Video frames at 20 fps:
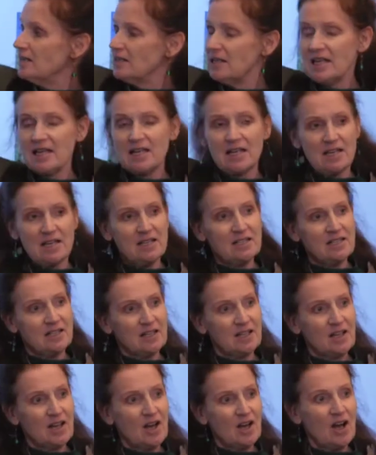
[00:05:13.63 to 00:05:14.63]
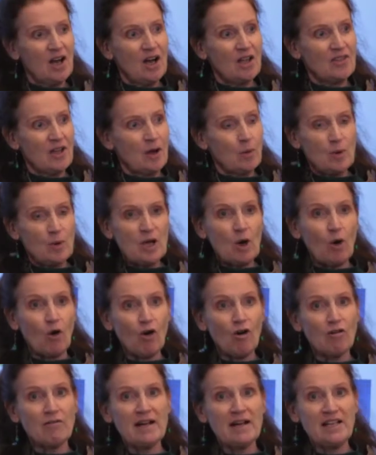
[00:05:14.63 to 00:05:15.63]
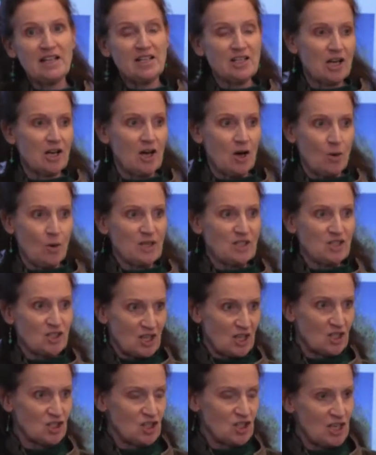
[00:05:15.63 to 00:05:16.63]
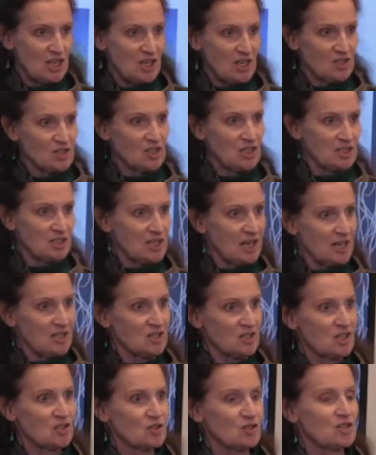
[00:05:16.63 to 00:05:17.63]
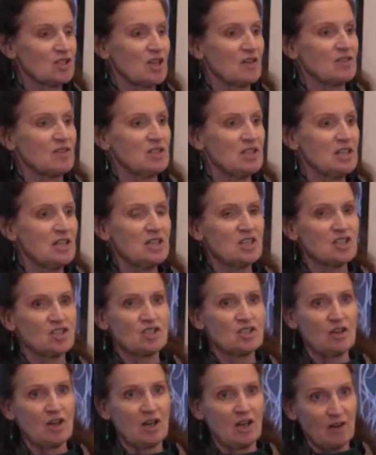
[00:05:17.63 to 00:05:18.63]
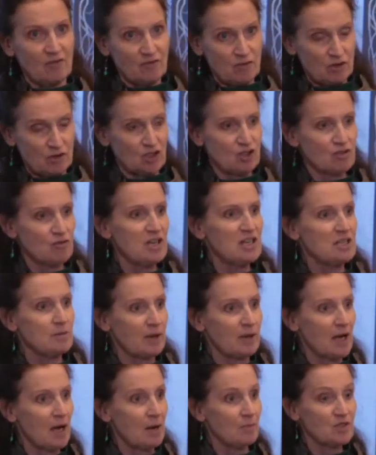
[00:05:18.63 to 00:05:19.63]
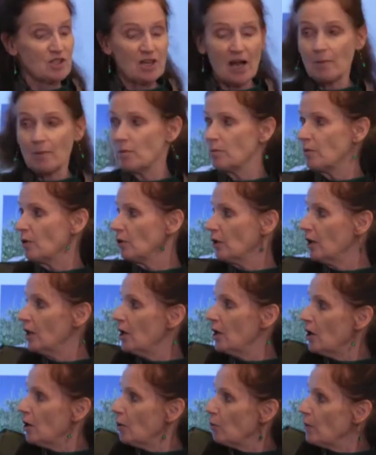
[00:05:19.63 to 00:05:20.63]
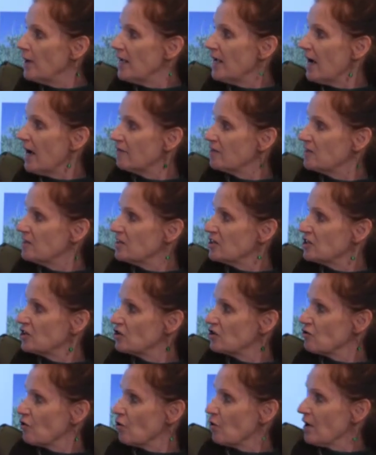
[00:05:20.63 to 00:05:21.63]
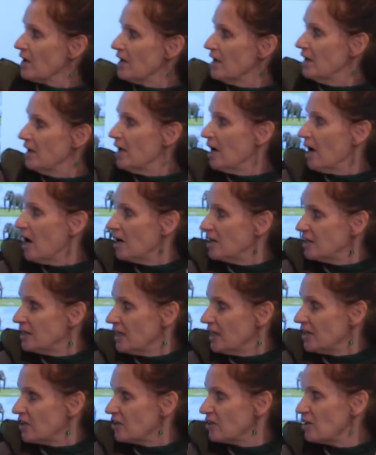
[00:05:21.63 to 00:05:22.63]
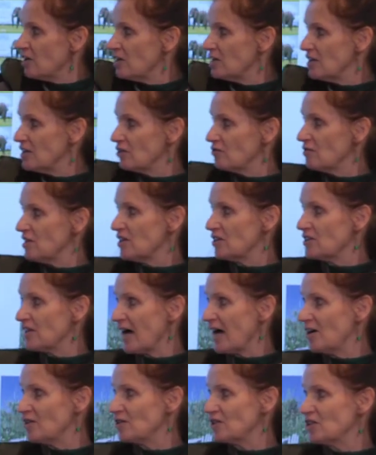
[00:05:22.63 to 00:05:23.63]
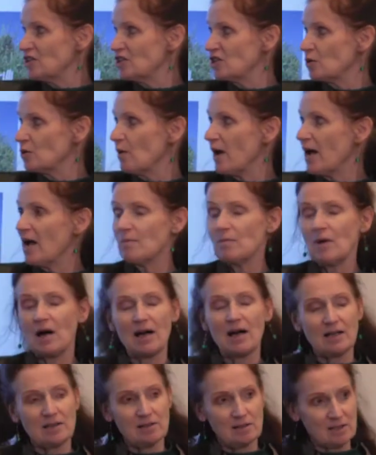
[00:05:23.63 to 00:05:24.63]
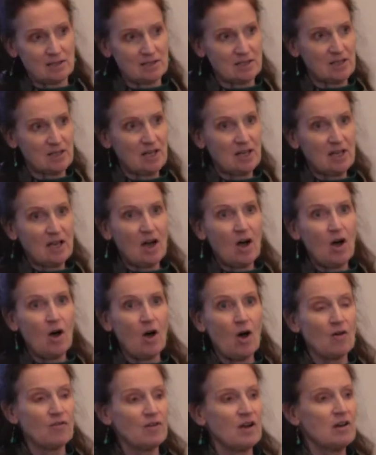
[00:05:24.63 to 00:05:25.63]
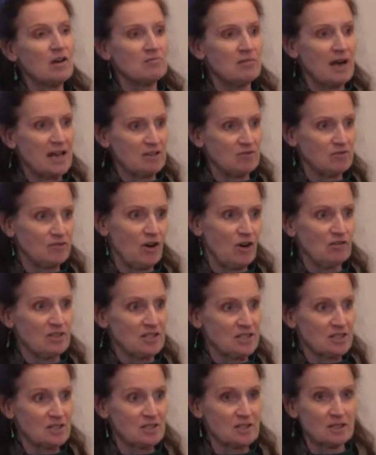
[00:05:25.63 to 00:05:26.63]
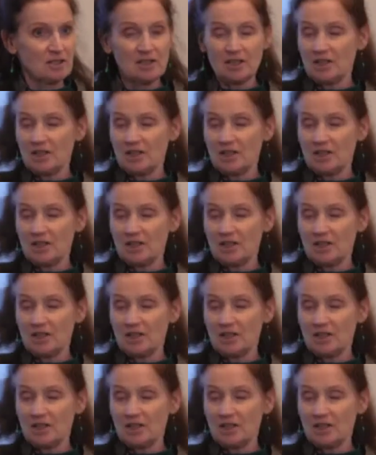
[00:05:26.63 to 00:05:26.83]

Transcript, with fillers: need that we already know in six years, and it takes six or seven years to, for a tree to become tappable, we have to destroy nearly 33,000 square miles of rainforest